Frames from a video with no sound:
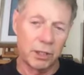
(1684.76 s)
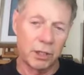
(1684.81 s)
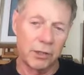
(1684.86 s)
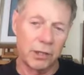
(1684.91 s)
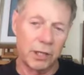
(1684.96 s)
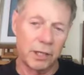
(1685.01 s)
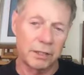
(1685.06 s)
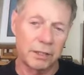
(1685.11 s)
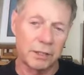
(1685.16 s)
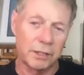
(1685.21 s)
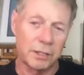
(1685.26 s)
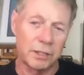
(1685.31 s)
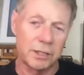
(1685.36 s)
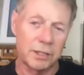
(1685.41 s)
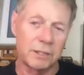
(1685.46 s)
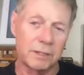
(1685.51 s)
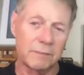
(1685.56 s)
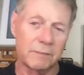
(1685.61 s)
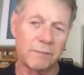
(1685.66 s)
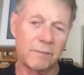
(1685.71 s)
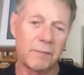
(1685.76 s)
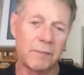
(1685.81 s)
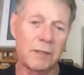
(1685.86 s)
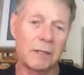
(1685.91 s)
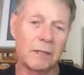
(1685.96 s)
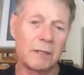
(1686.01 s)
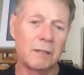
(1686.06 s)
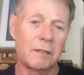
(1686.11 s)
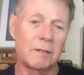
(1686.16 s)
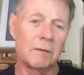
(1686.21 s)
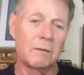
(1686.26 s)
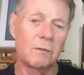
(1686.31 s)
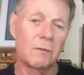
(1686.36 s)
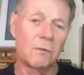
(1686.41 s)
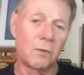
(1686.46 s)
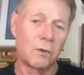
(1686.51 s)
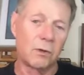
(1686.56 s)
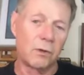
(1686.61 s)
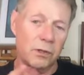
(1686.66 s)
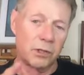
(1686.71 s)
Dutton system
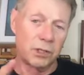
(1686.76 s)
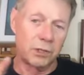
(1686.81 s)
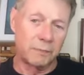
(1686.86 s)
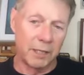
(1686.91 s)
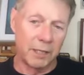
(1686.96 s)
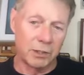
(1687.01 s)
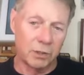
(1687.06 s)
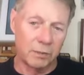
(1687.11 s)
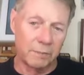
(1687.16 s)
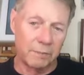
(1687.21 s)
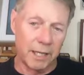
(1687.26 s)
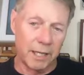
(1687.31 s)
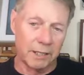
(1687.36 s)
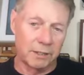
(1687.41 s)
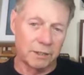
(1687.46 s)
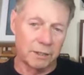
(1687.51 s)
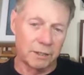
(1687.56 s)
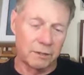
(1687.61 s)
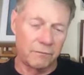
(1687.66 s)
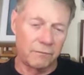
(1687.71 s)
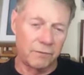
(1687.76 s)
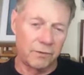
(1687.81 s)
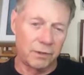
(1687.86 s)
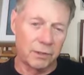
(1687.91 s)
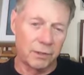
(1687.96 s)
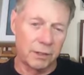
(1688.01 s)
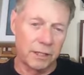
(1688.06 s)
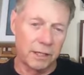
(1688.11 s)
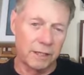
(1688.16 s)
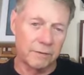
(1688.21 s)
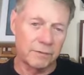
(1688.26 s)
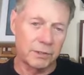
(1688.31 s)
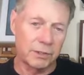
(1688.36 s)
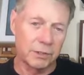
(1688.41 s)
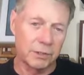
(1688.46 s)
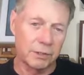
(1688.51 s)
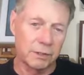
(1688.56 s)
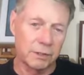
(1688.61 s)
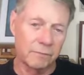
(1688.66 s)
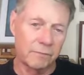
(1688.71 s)
were the special batches of fetal calf
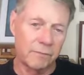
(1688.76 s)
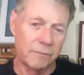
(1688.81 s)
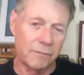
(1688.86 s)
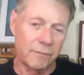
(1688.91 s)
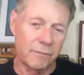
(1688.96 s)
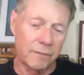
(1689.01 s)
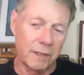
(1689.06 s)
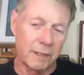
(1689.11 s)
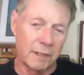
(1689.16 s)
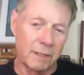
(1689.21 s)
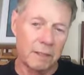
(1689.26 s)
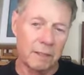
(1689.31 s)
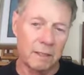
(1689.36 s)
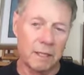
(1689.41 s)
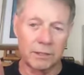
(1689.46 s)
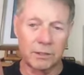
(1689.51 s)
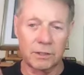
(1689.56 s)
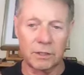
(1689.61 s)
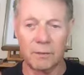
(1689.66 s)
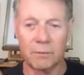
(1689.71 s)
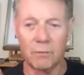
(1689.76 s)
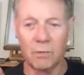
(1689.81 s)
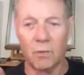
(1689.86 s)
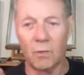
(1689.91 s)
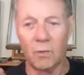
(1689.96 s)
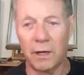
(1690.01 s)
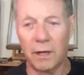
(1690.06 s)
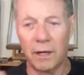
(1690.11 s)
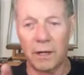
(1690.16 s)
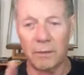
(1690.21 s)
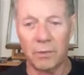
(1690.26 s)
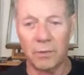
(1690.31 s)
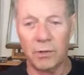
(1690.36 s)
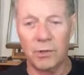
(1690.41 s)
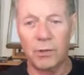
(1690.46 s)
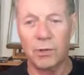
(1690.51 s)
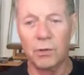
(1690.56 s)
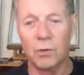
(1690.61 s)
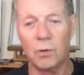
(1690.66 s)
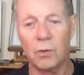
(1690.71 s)
serum. That's number one. Number
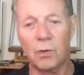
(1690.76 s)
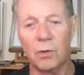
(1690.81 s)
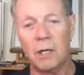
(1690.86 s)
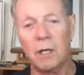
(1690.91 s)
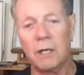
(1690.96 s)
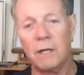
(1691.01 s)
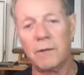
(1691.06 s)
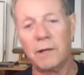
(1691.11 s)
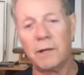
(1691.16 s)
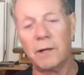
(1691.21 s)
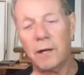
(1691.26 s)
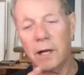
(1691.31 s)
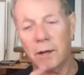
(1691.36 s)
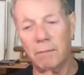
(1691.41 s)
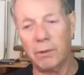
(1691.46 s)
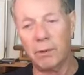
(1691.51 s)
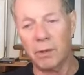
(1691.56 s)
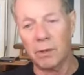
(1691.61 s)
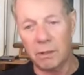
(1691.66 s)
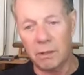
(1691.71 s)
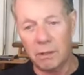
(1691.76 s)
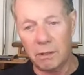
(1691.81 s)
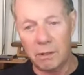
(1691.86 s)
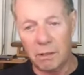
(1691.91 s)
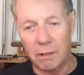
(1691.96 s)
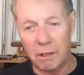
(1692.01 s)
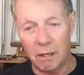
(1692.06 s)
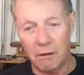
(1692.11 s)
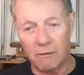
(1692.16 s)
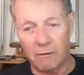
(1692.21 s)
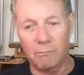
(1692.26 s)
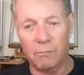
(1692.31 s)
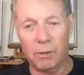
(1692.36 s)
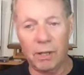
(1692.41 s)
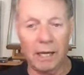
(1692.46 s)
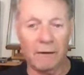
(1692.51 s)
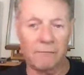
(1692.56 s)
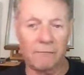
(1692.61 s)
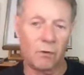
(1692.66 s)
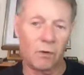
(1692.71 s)
two, the number of
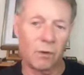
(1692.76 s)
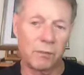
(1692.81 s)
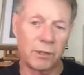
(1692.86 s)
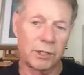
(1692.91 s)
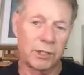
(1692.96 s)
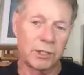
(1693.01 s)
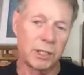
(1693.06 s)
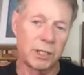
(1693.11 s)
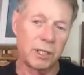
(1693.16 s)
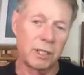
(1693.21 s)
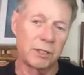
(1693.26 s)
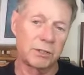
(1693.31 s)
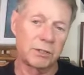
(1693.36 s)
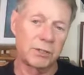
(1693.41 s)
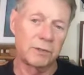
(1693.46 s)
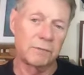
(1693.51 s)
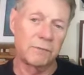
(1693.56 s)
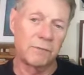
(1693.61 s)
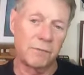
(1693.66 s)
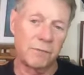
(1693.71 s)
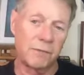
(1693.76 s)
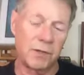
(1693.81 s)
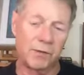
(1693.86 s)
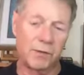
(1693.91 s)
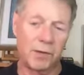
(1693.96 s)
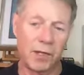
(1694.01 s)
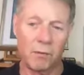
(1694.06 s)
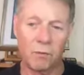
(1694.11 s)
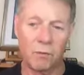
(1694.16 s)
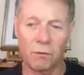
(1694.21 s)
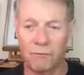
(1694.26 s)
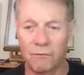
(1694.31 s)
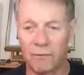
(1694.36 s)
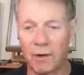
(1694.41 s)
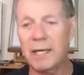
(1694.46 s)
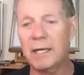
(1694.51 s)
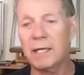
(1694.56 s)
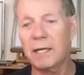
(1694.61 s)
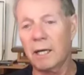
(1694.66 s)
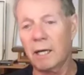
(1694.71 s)
plaque-forming cells that they were
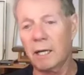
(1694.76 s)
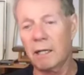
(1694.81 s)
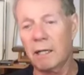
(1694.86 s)
finding,